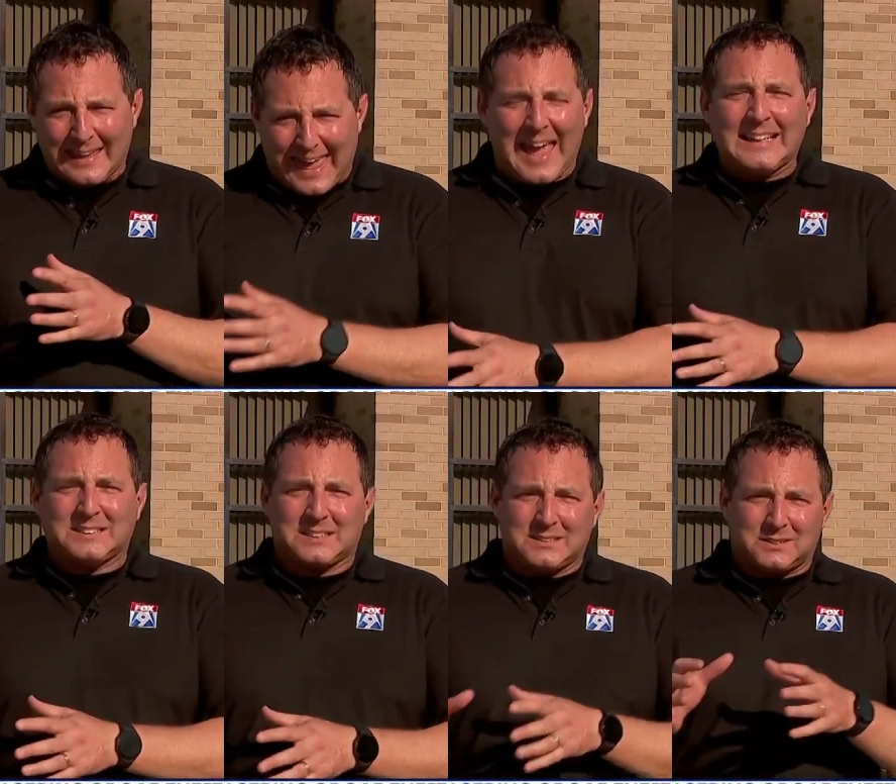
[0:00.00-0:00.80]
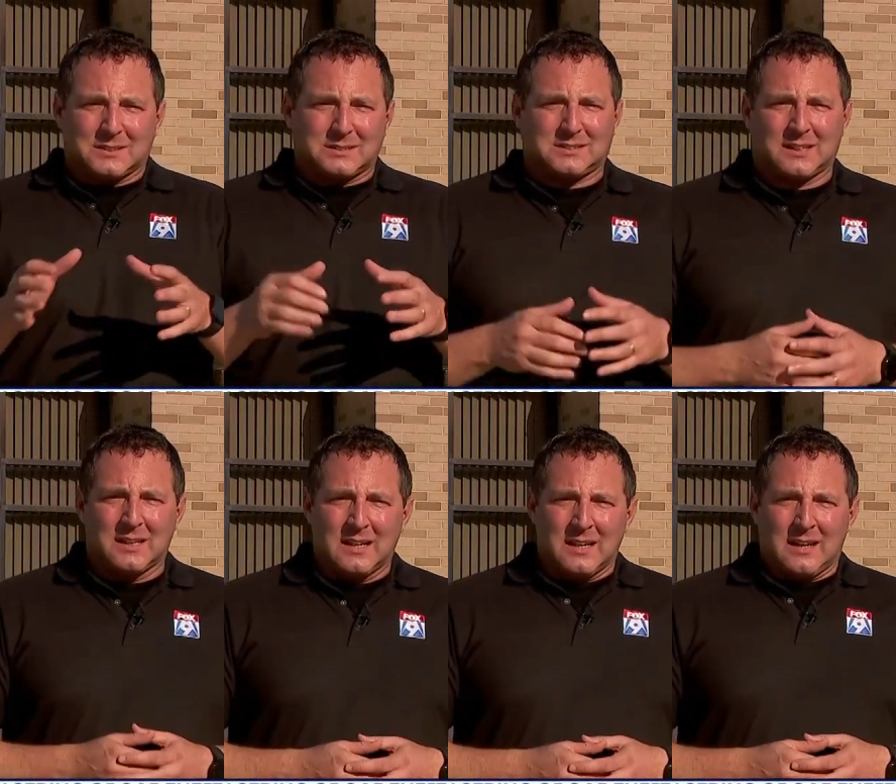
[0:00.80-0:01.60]
cases just
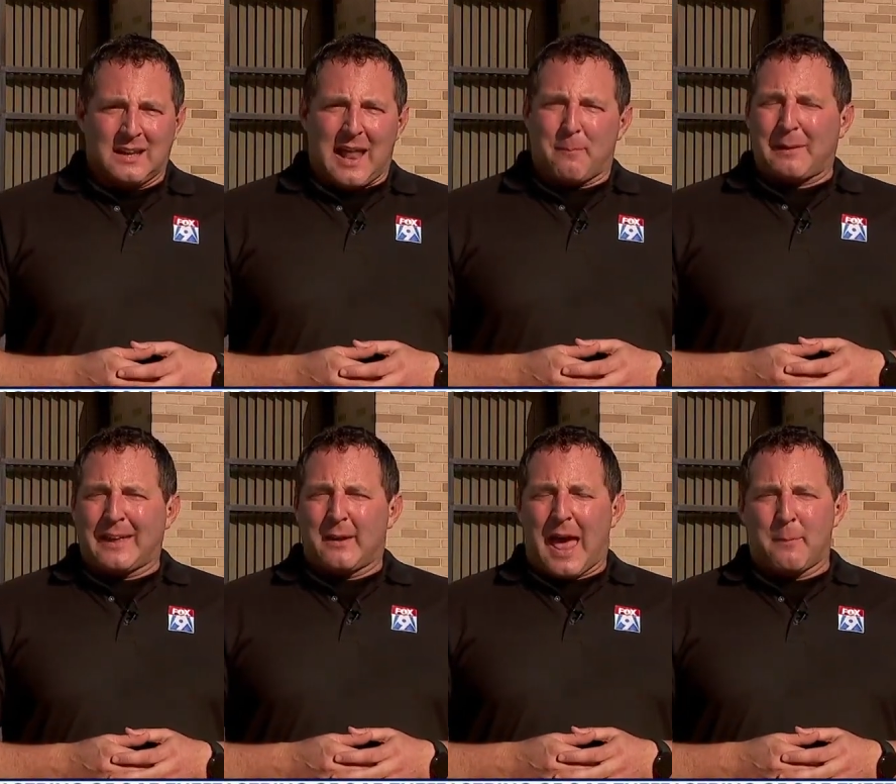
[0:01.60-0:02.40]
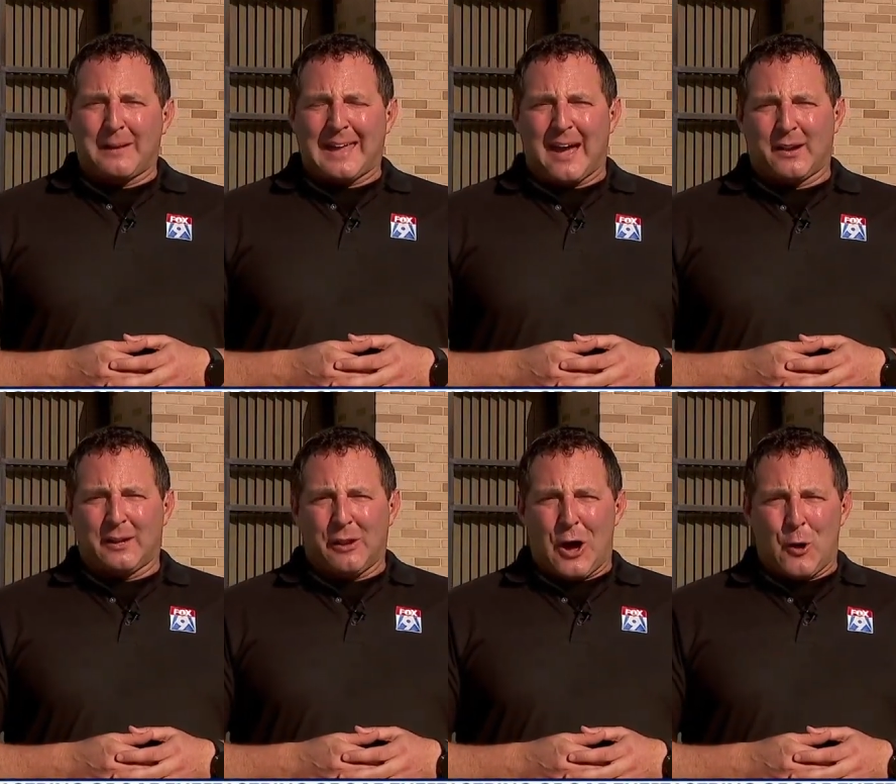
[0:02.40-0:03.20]
in Hennepin County
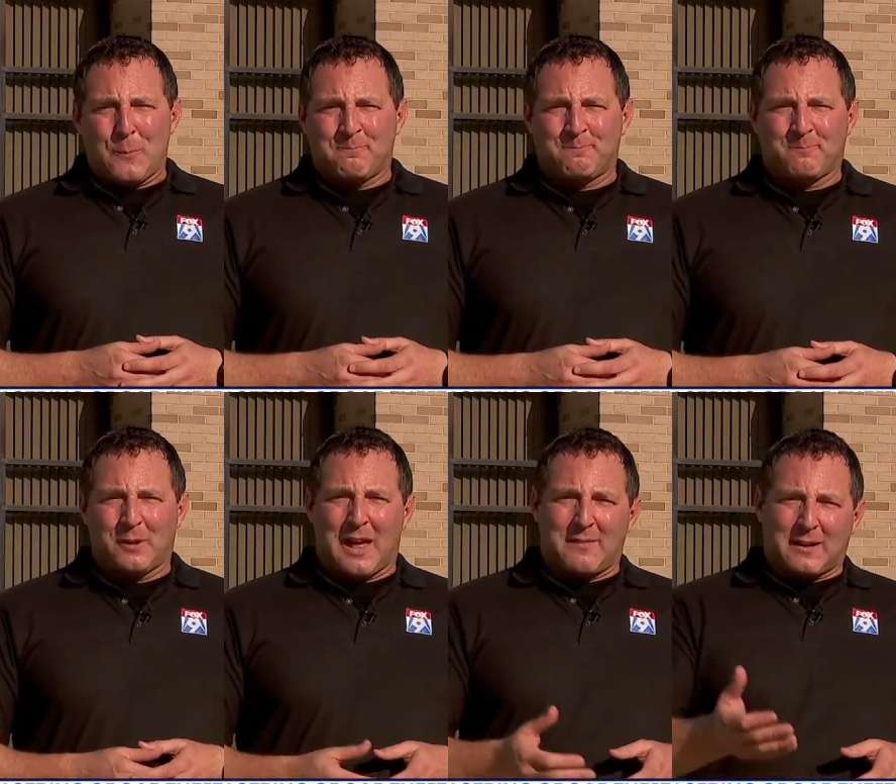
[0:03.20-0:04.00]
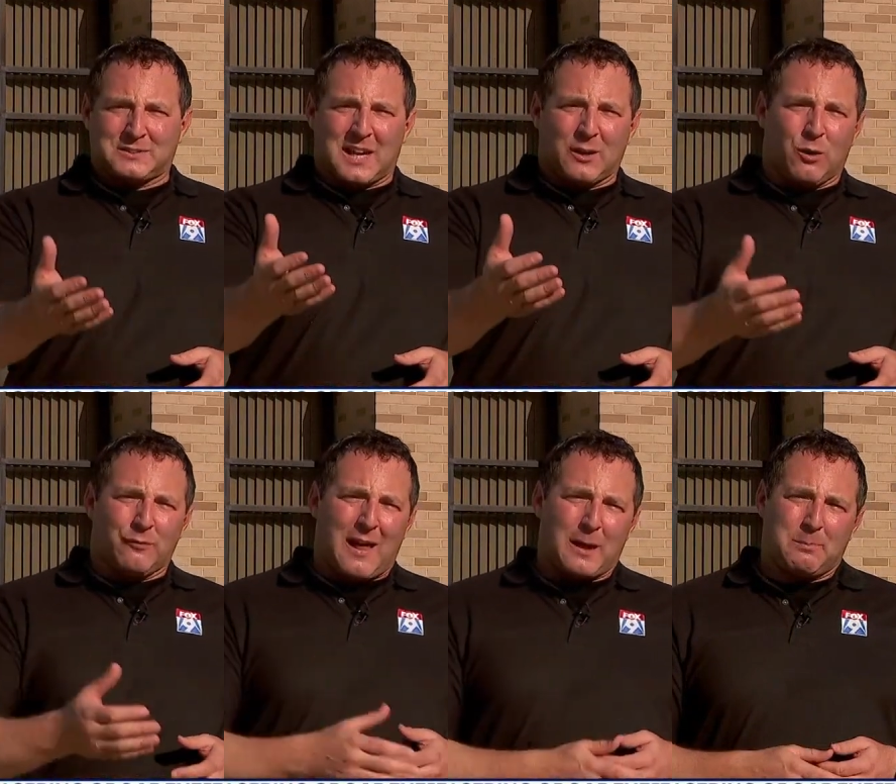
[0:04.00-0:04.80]
alone. live outside
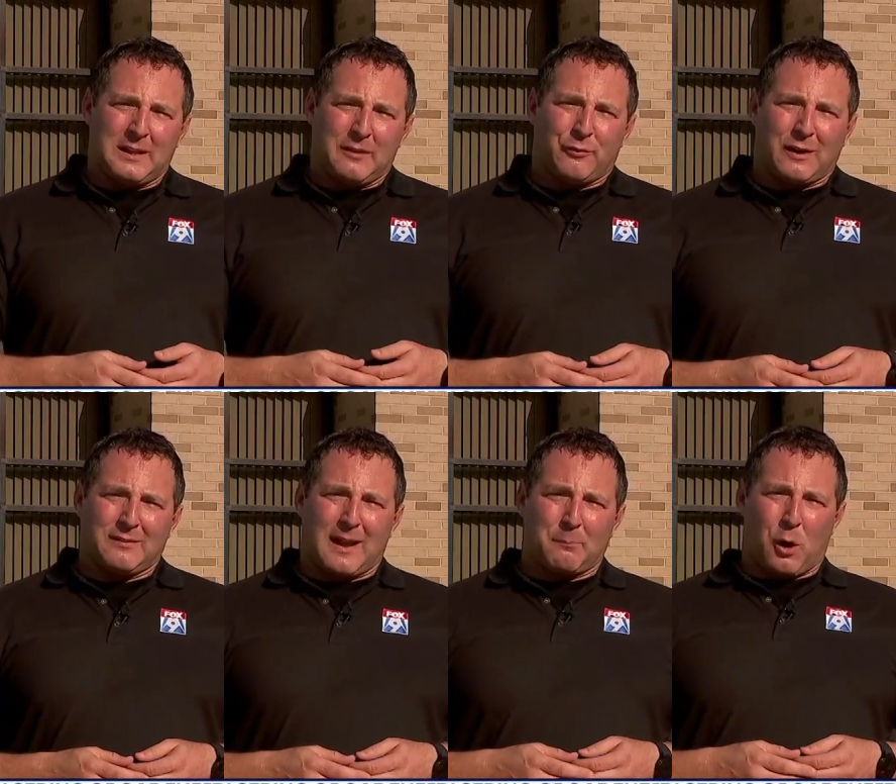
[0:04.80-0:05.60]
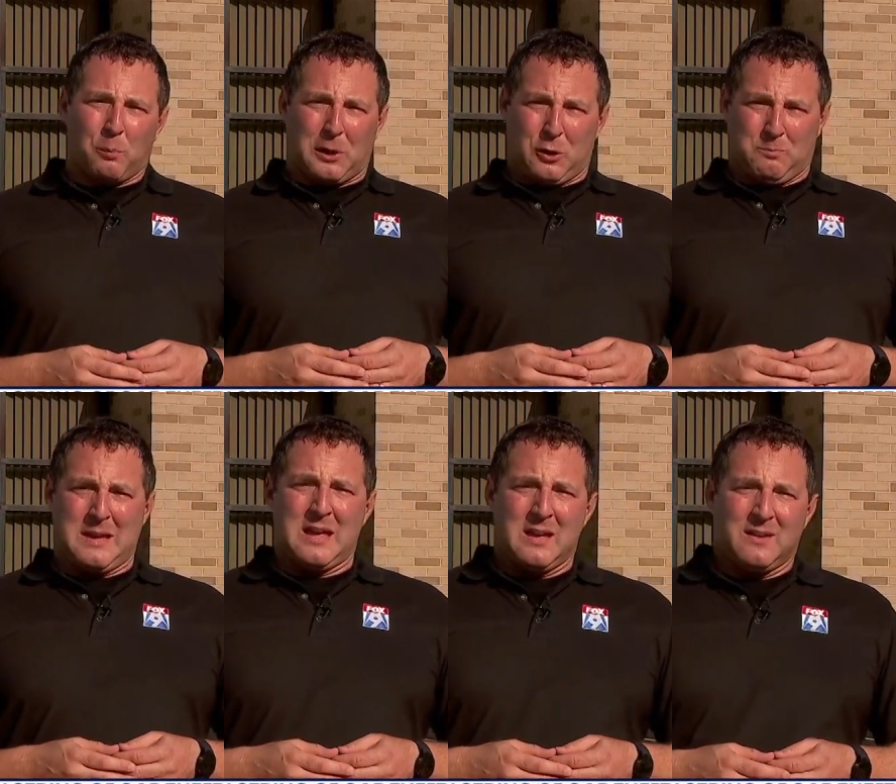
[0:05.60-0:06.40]
Golden Valley PD for you tonight. Paul Blume,
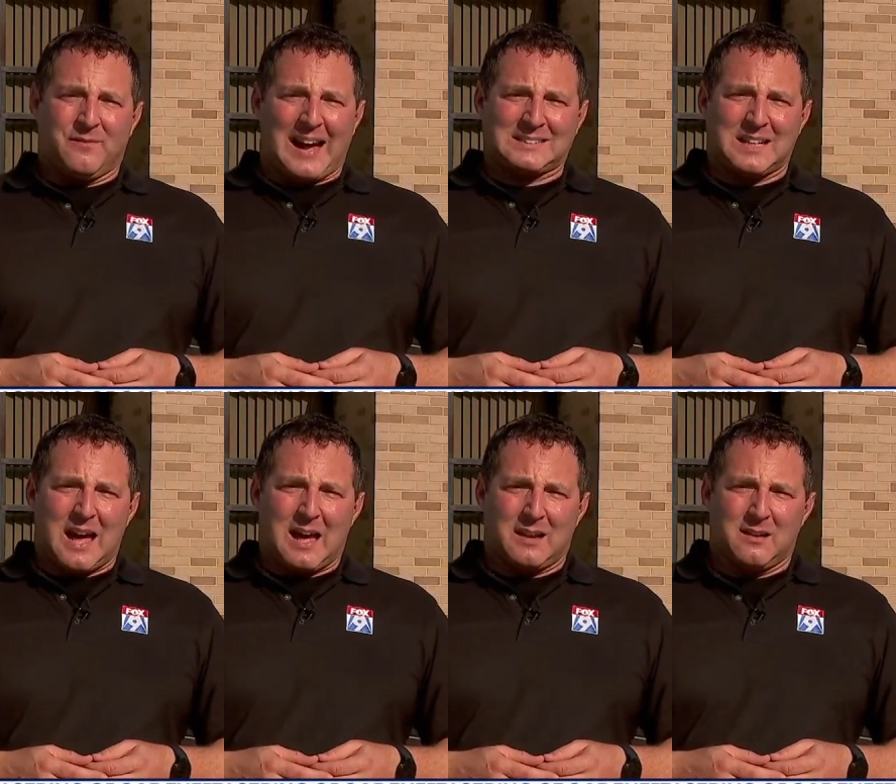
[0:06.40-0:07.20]
Fox 9.